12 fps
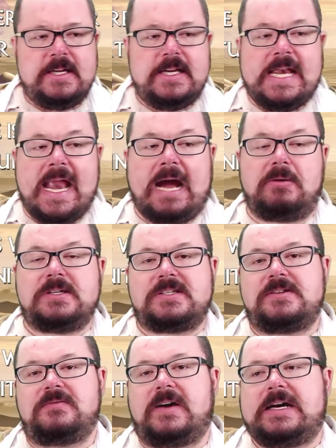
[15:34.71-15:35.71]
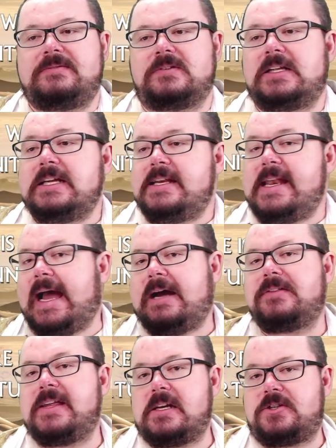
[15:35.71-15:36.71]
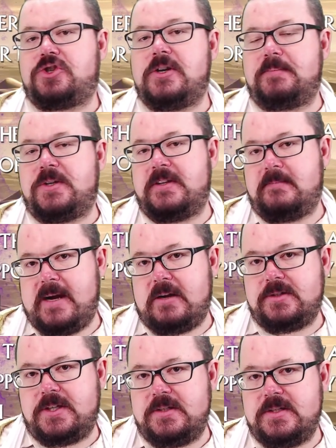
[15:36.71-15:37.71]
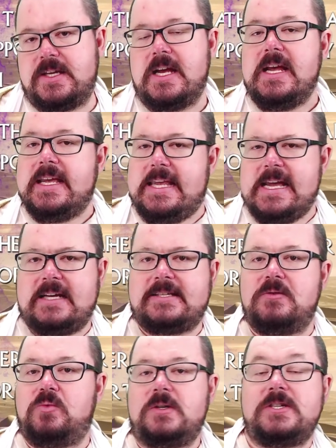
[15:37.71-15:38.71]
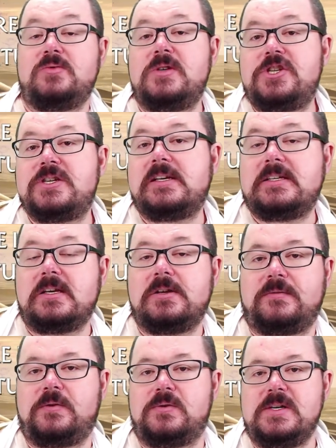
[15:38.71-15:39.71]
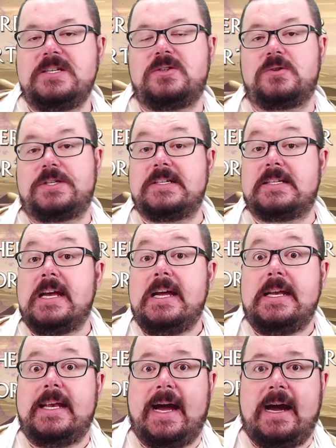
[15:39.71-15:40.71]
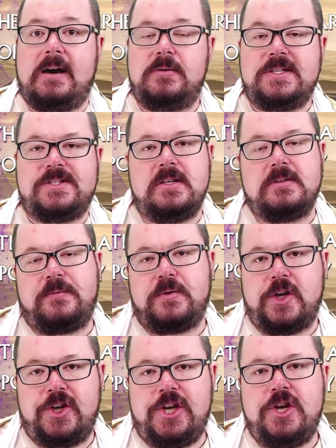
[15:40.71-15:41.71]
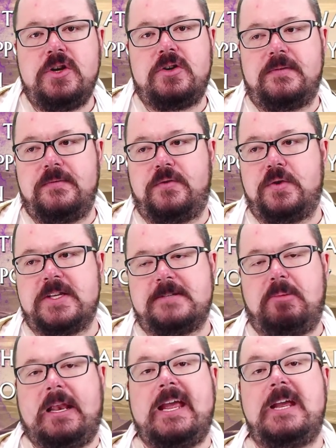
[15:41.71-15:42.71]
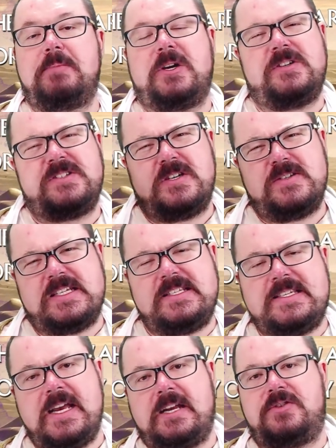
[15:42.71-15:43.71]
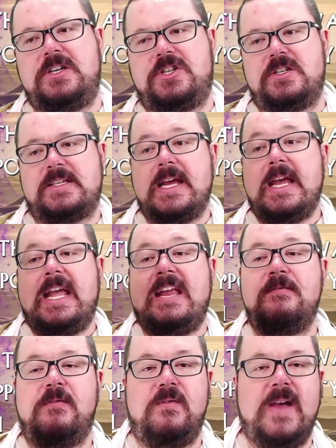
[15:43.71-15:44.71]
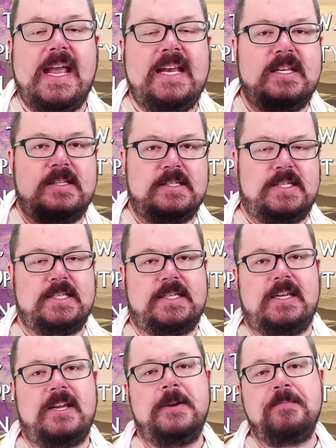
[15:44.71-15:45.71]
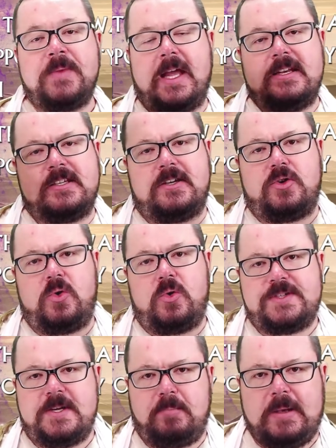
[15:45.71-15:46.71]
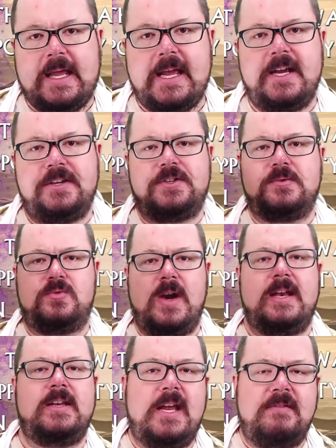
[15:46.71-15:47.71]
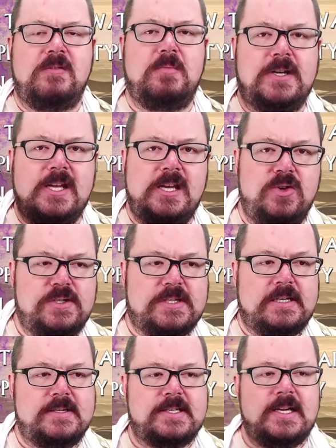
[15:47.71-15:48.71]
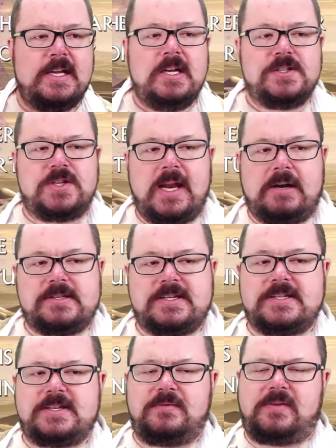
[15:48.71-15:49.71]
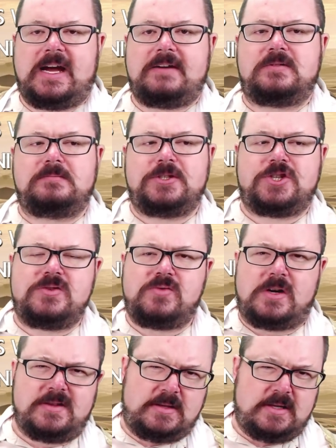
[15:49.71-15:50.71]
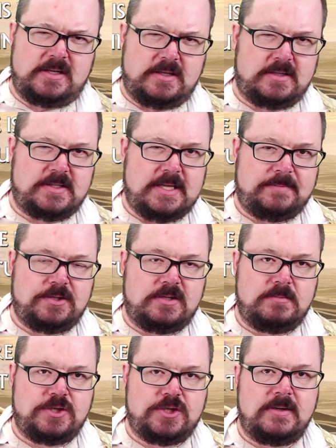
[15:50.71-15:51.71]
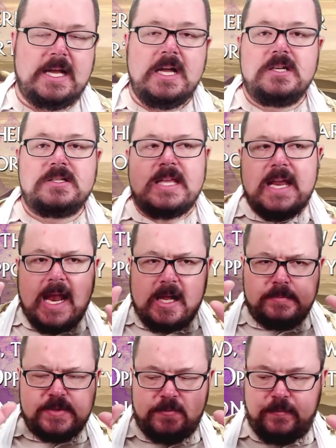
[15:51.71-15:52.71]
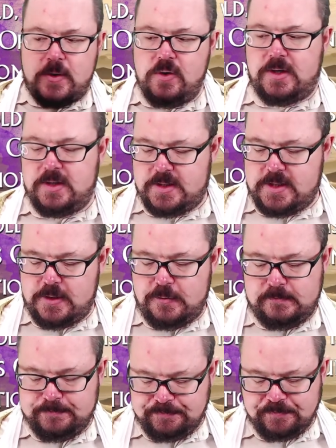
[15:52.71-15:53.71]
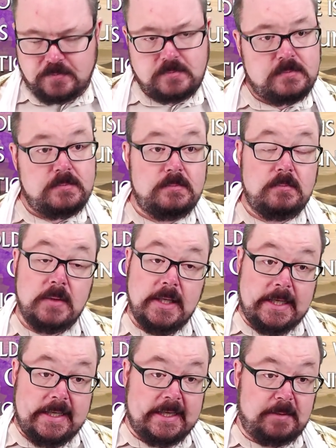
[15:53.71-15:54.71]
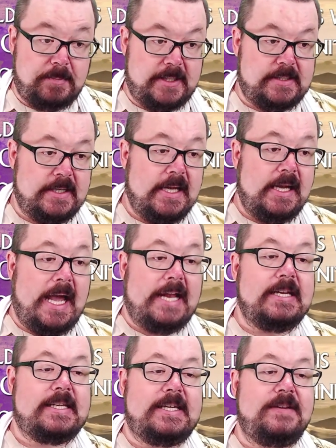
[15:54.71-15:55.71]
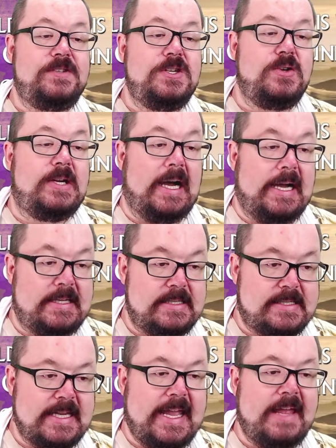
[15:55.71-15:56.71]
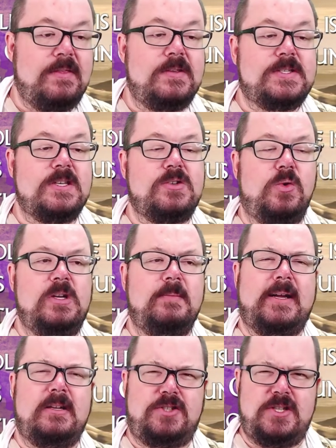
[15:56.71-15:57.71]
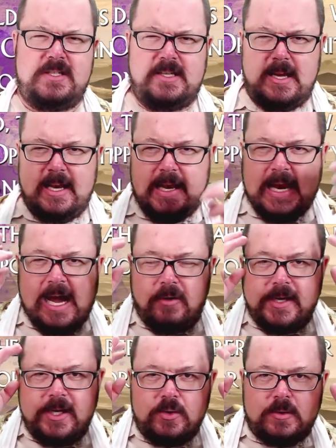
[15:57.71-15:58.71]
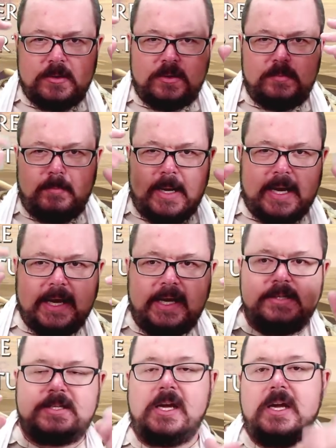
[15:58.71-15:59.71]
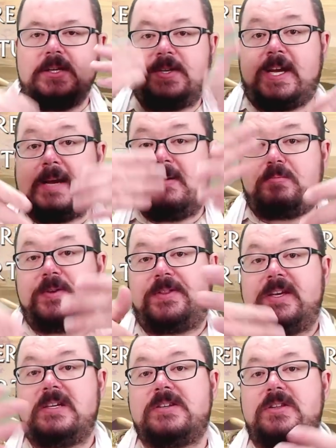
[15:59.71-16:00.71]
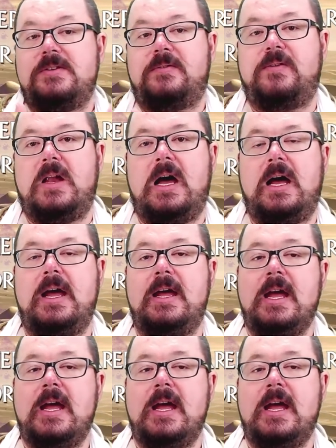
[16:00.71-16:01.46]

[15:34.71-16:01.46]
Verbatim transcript: Now it's survival. Now that trip to the mountains, yes, it was originally to look for resources. Now it's to look for a cure for this plague because those insect creatures invaded the city and caused a plague to render everybody useless. So now it's a survival mission rather than a deception mission. So that helps focus you a little bit and it gives you guidance. Again, this is all about just allowing your mind to come up with things on the fly.